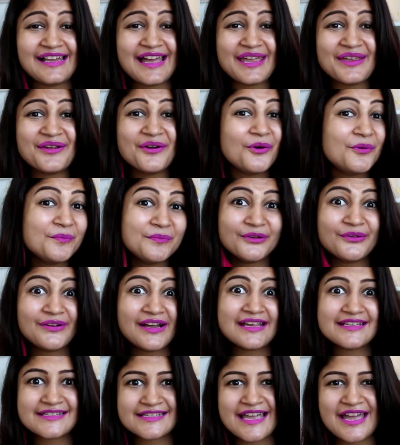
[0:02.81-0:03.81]
I hope you
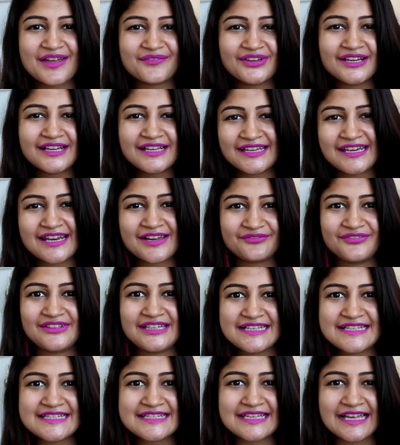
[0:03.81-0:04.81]
guys are having a
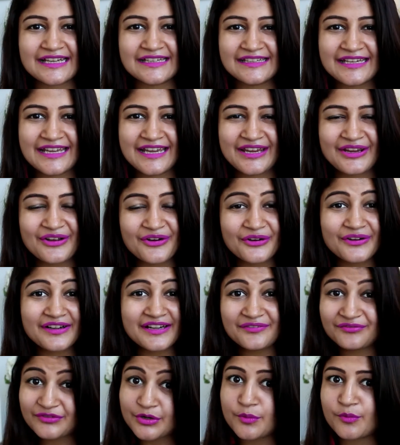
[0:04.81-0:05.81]
lovely Sunday, or
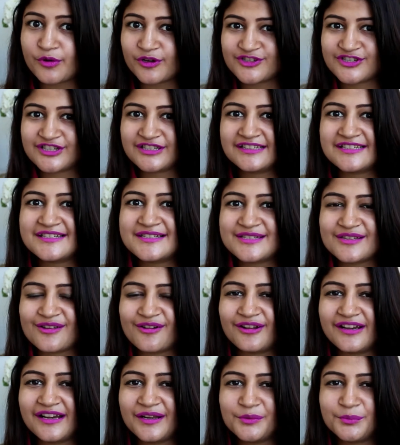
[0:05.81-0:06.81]
if you're watching this
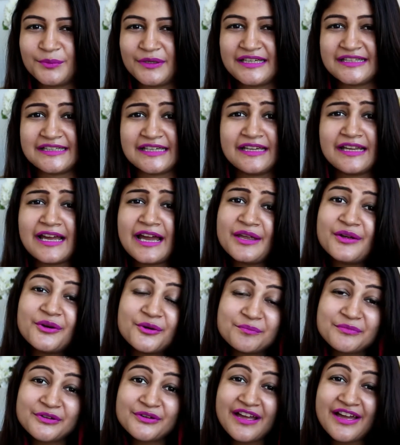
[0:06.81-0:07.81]
on a weekday, I
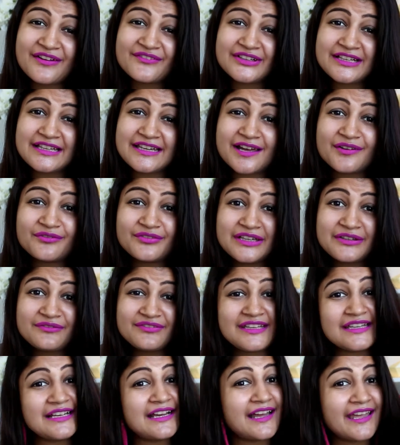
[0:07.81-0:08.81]
hope you have a lovely
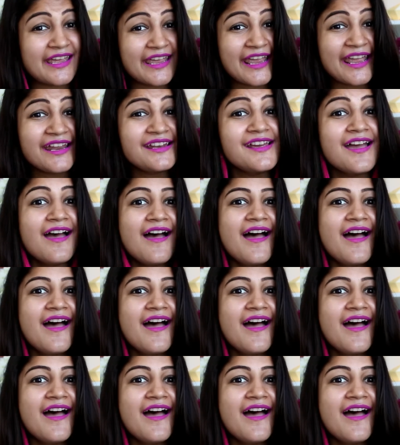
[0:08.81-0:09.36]
week ahead.